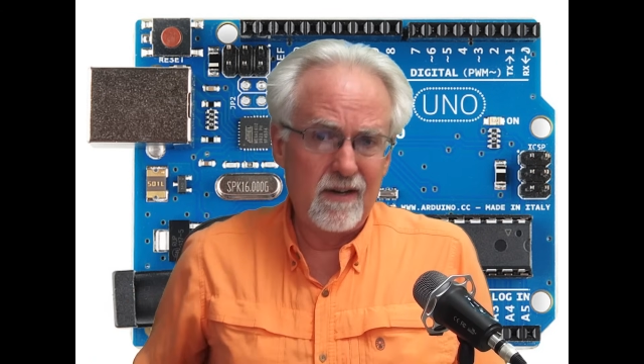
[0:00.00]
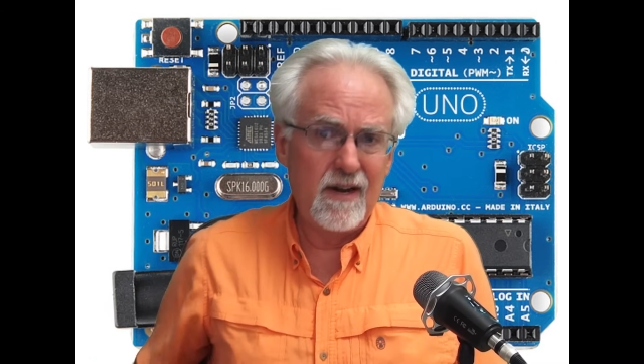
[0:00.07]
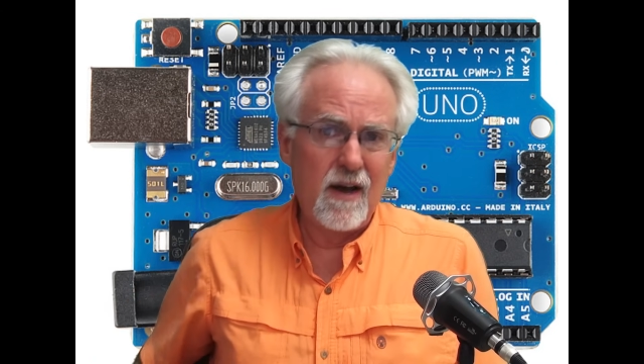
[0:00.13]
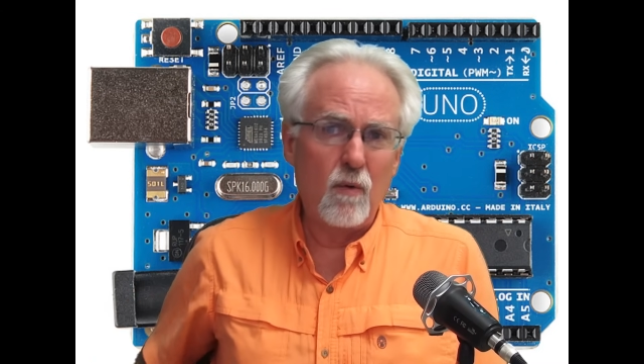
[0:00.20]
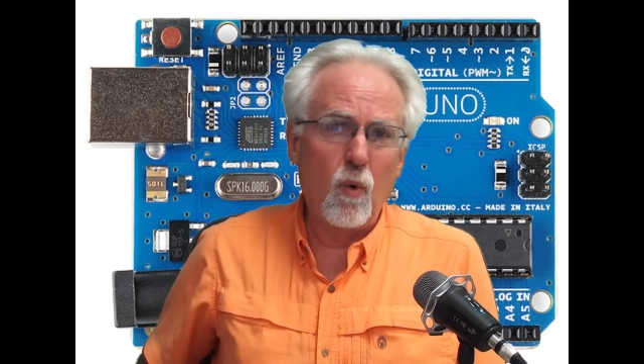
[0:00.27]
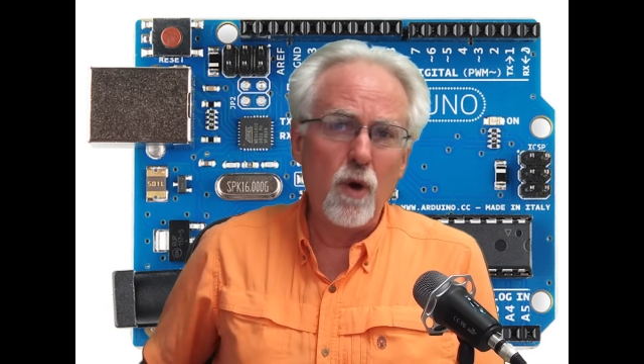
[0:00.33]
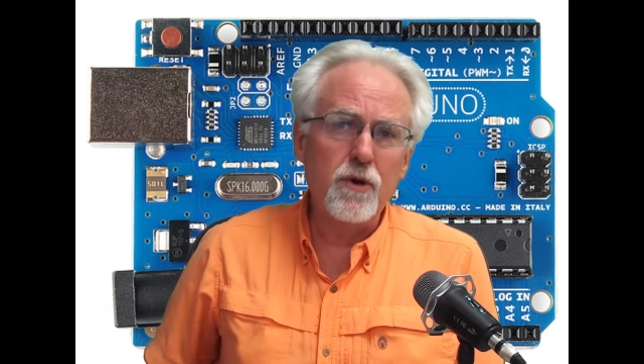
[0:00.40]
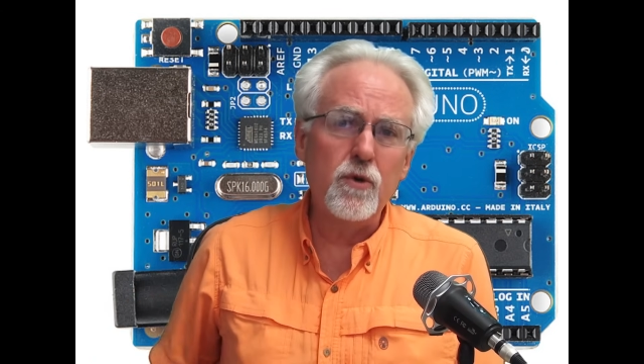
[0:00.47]
Now,
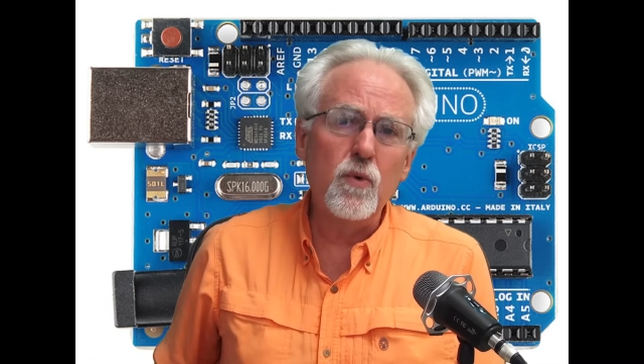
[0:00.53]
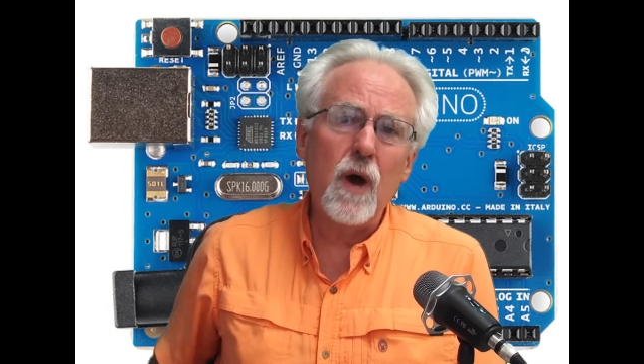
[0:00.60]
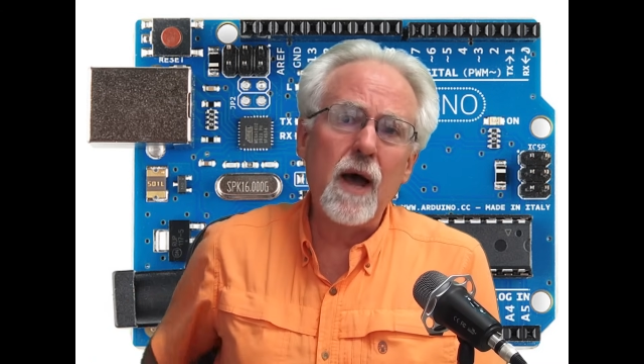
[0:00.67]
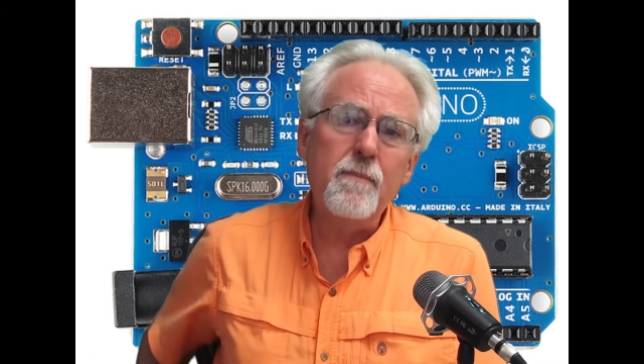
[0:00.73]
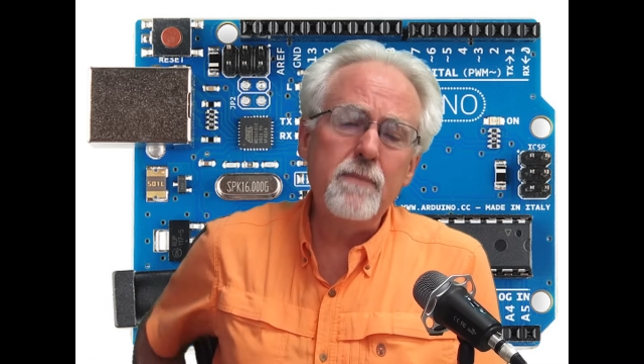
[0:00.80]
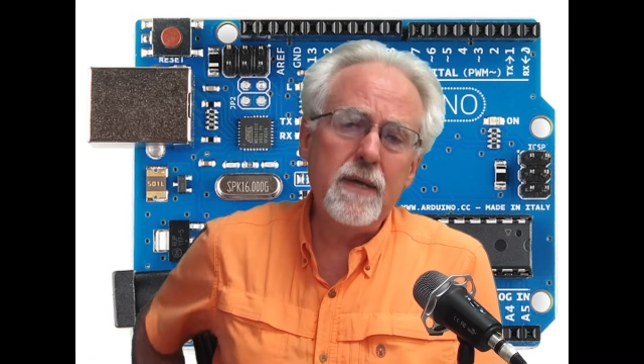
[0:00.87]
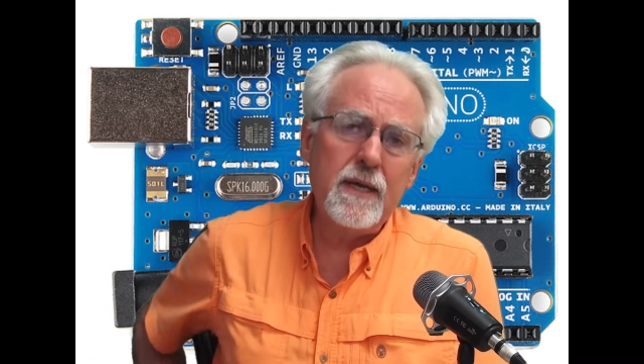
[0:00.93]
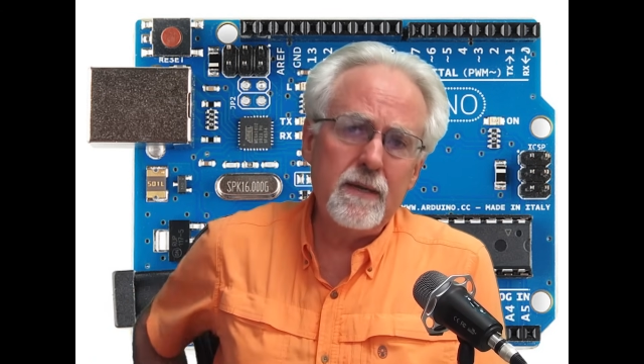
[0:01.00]
what do I
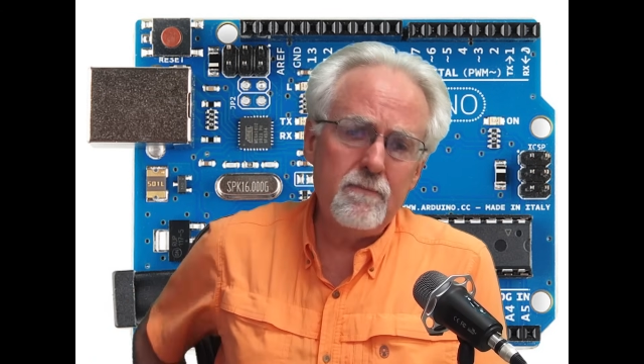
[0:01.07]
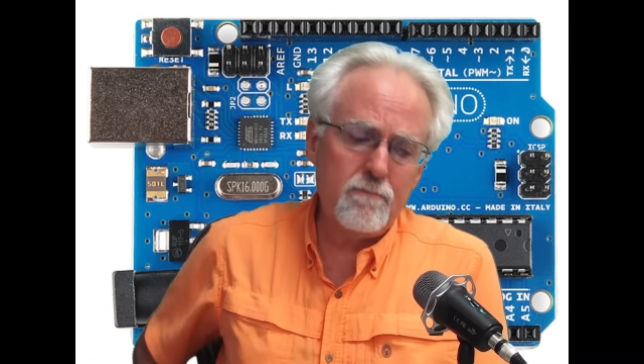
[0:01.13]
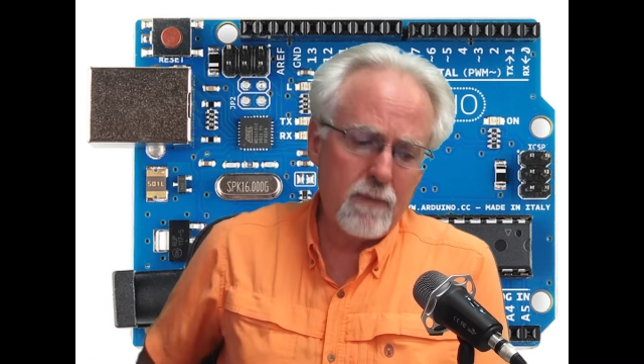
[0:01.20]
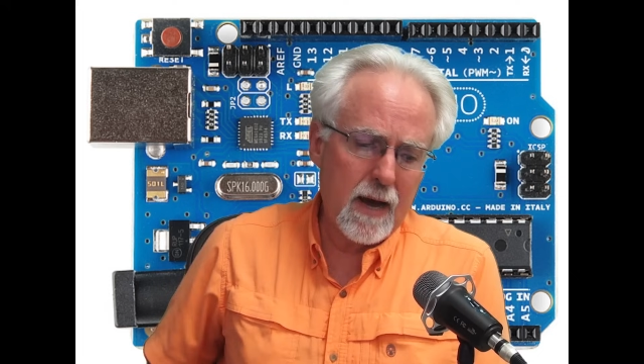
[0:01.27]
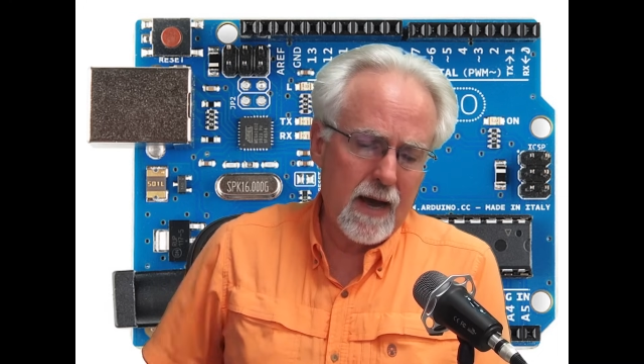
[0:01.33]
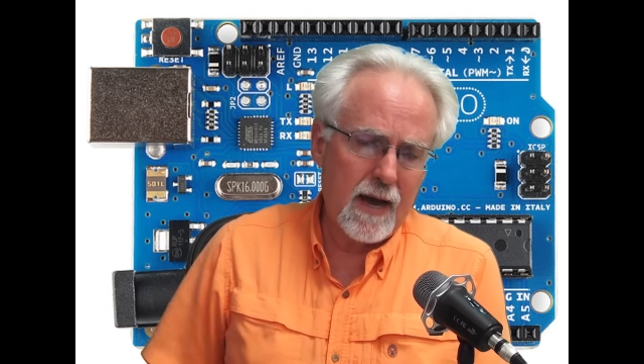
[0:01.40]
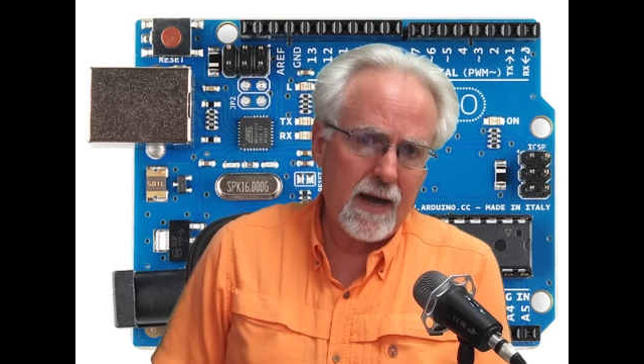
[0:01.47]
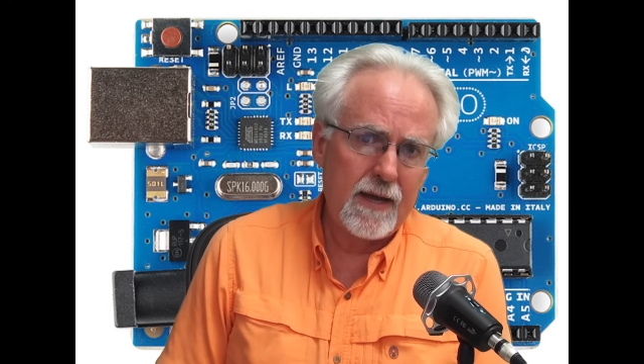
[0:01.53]
mean
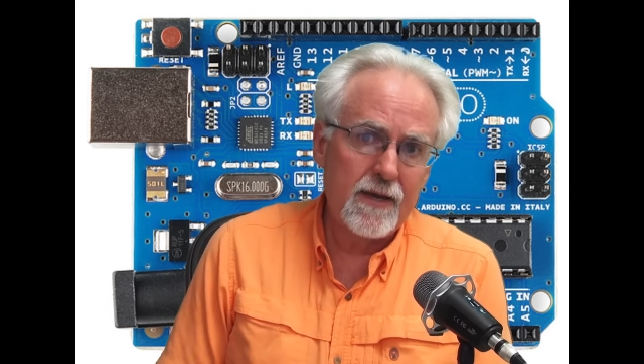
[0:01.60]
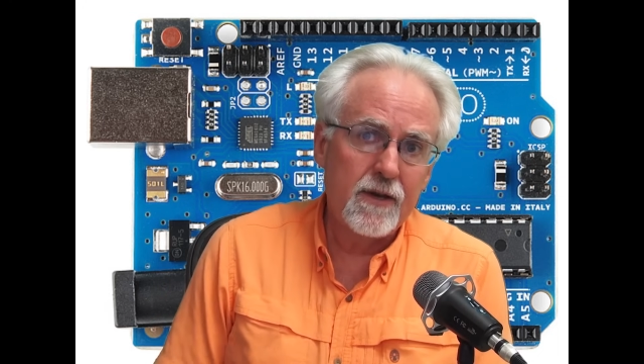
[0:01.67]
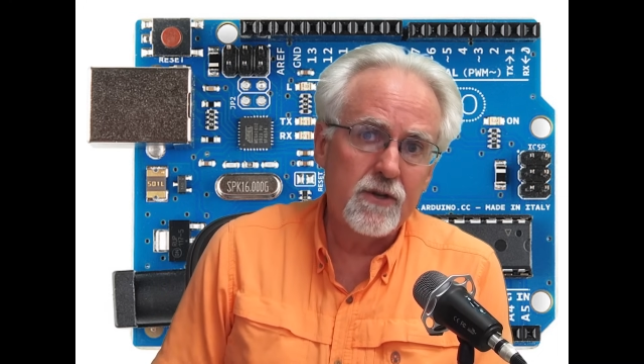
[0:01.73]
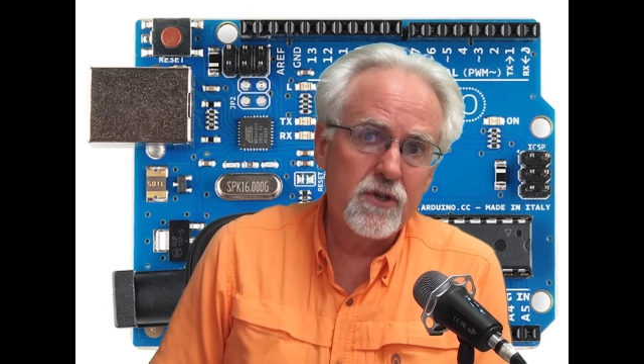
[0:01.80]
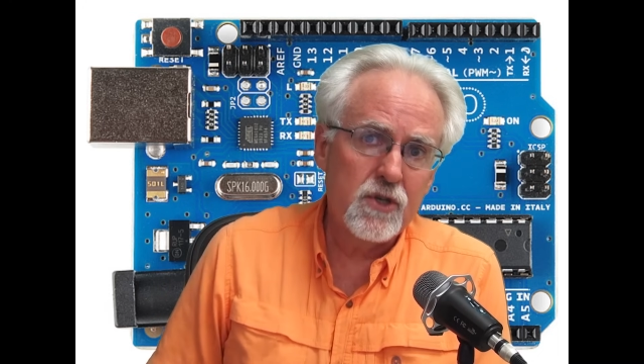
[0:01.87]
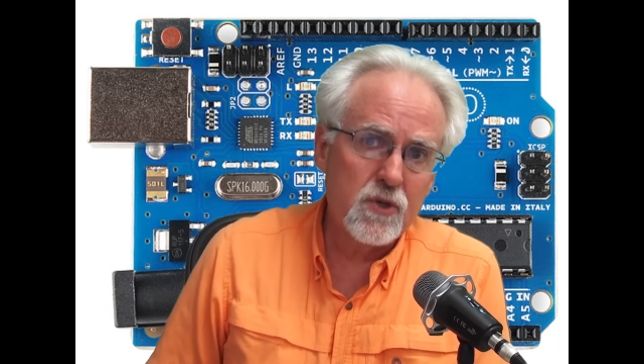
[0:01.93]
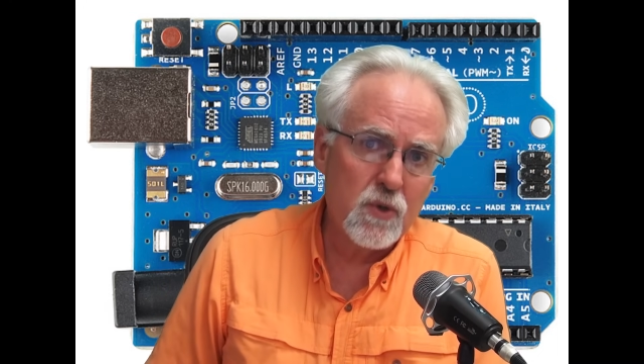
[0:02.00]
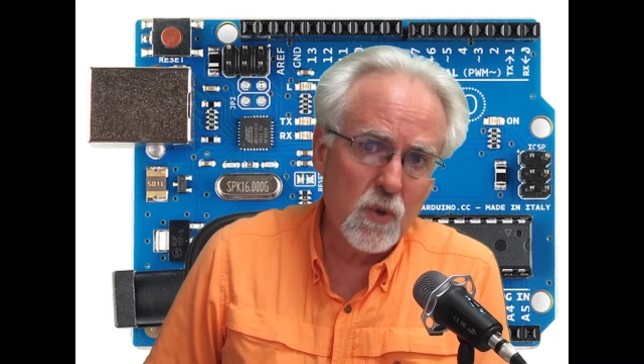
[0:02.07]
by
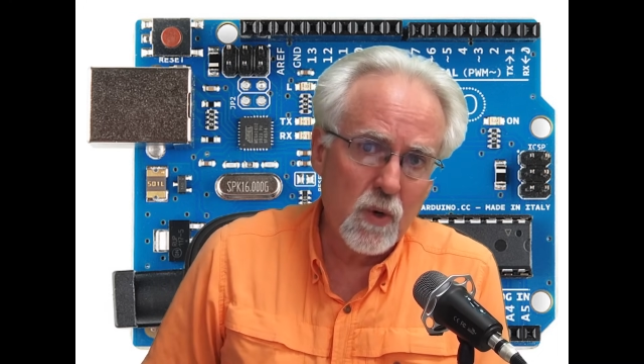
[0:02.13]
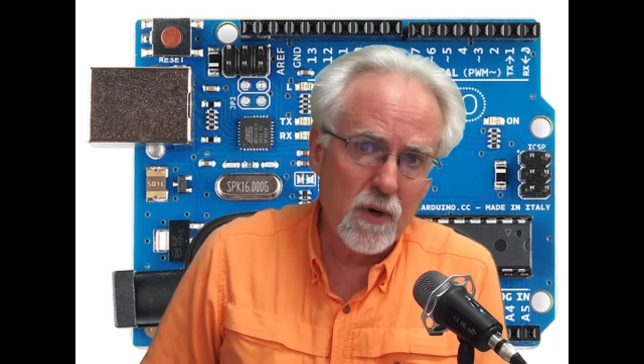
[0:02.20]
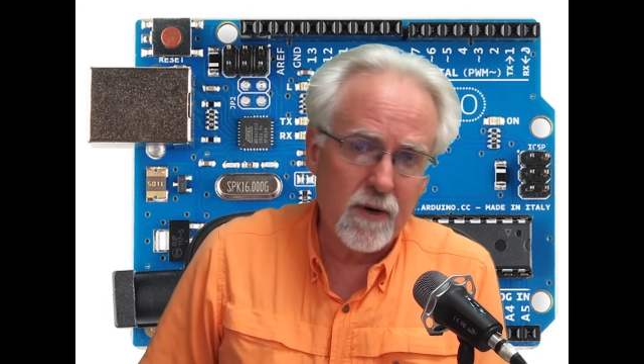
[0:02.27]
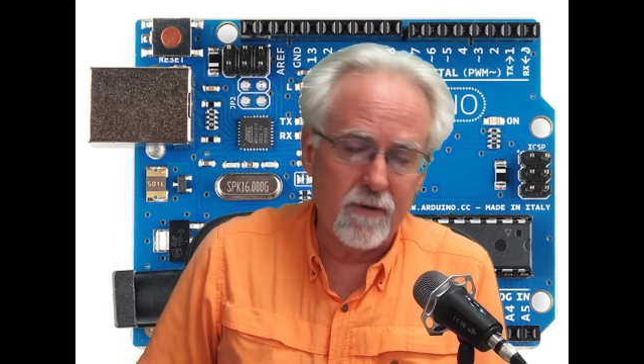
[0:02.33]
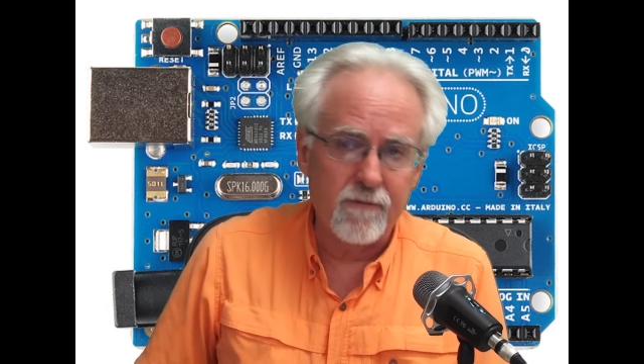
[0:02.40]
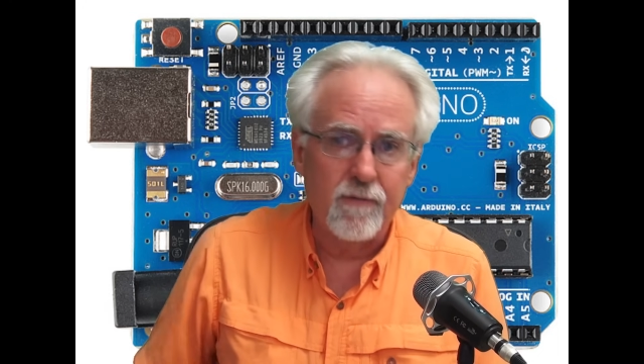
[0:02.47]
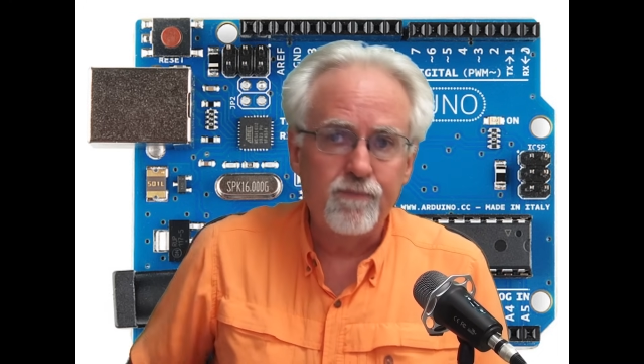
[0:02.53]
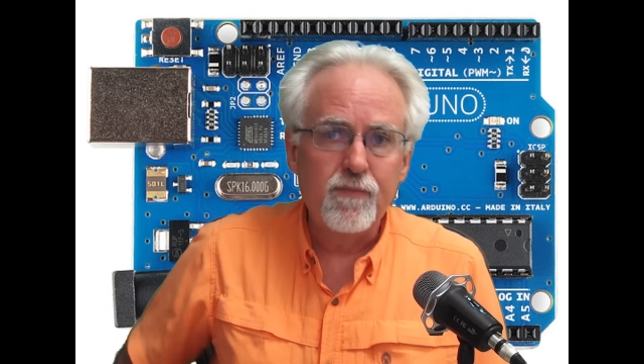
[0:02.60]
sort of?